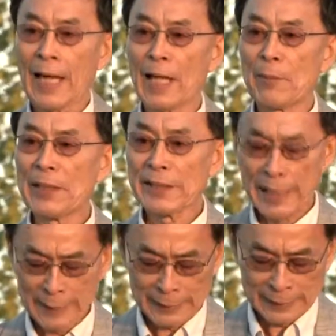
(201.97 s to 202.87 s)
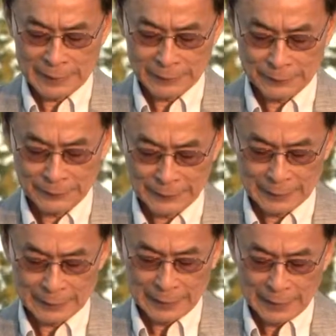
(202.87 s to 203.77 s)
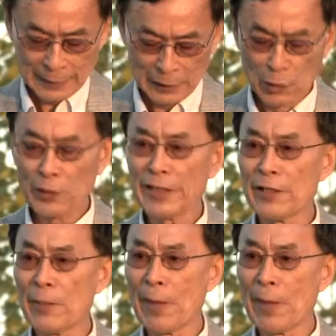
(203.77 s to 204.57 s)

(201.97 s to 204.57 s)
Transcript: At midnight, a lonelier